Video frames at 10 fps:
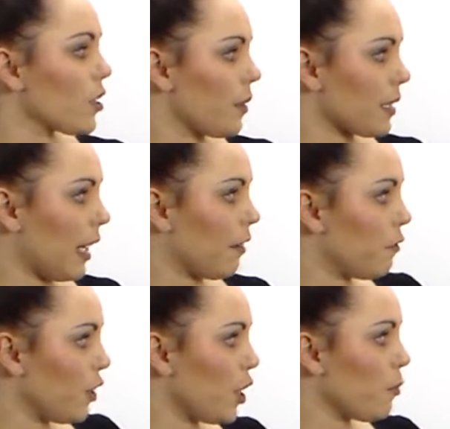So it's
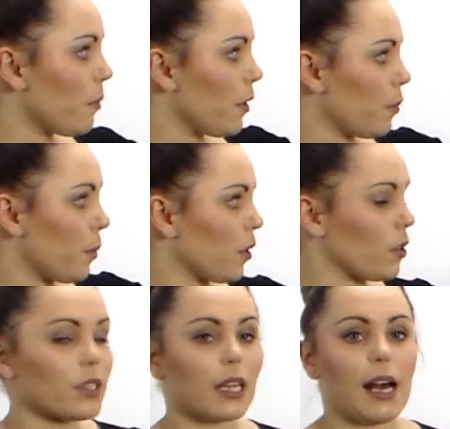our verb
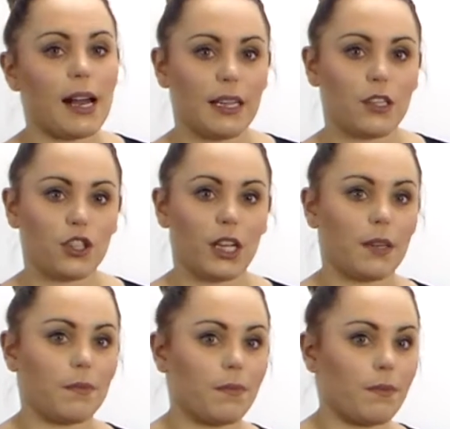plus
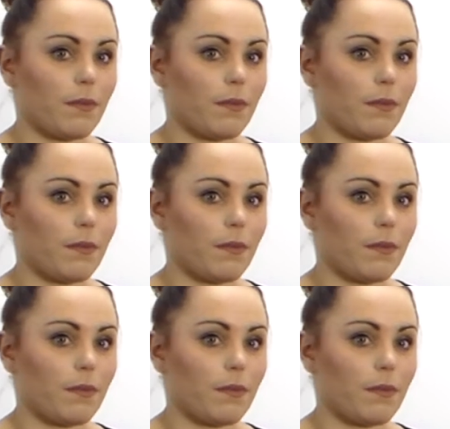ing.